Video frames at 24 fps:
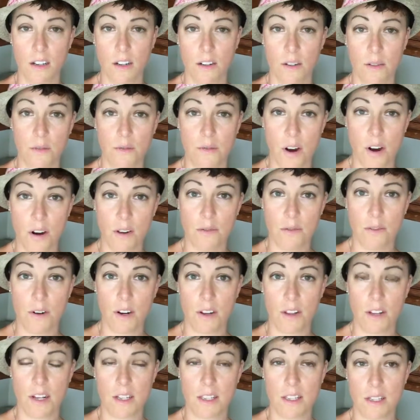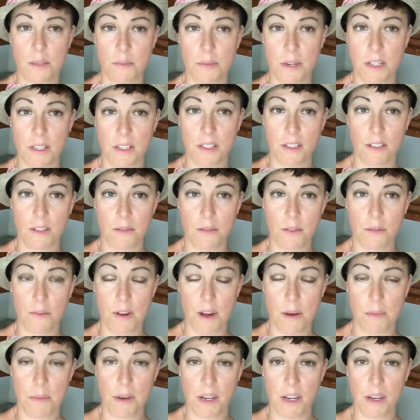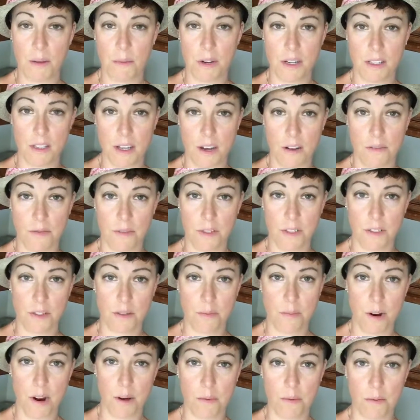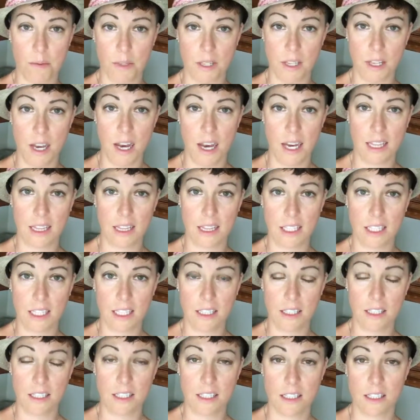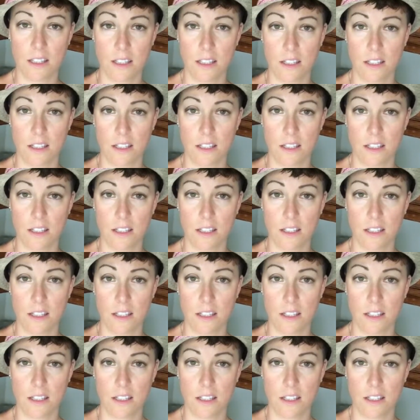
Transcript: far less expensive. If I make it myself, it's probably at least